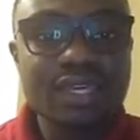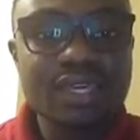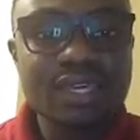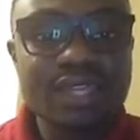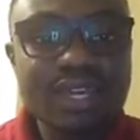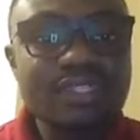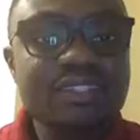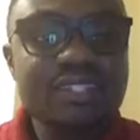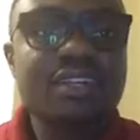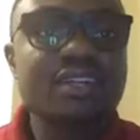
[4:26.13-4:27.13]
It
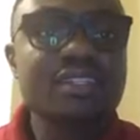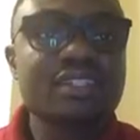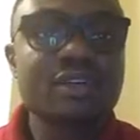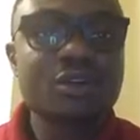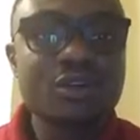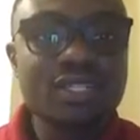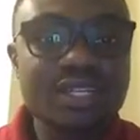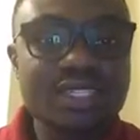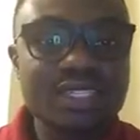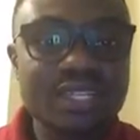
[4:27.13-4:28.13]
doesn't tell us that God
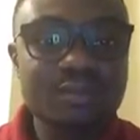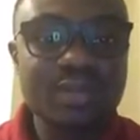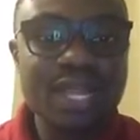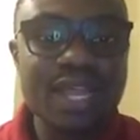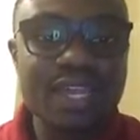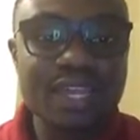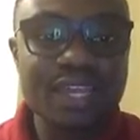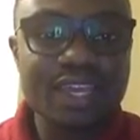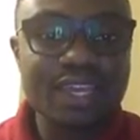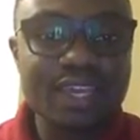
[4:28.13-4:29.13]
created black
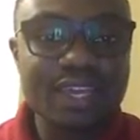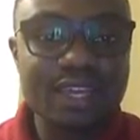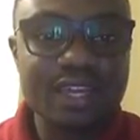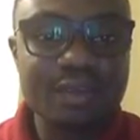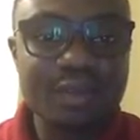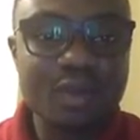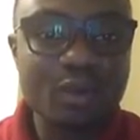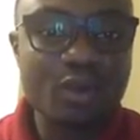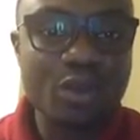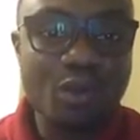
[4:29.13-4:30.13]

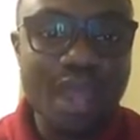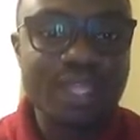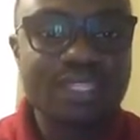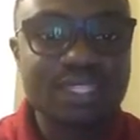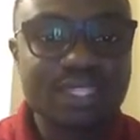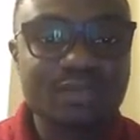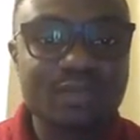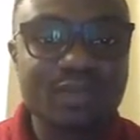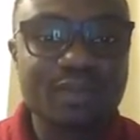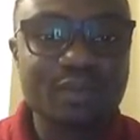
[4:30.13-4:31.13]
or white.
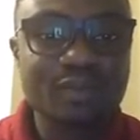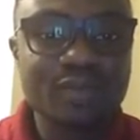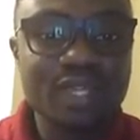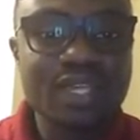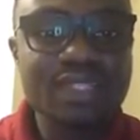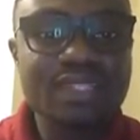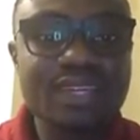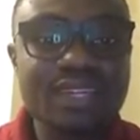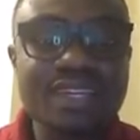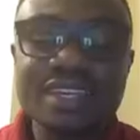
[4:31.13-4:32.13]

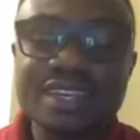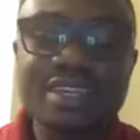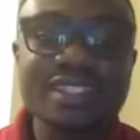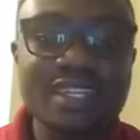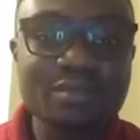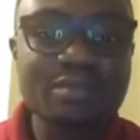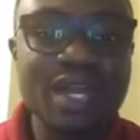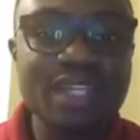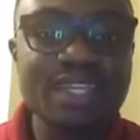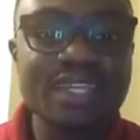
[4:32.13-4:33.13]
Instead, he created
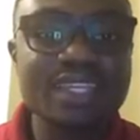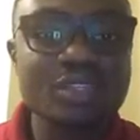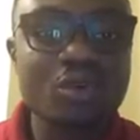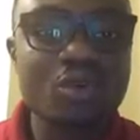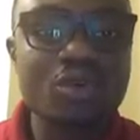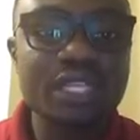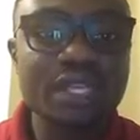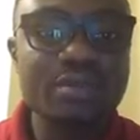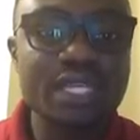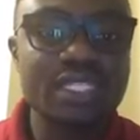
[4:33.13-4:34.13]
man in his own
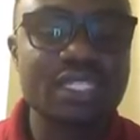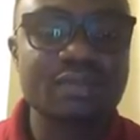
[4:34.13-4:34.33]
image.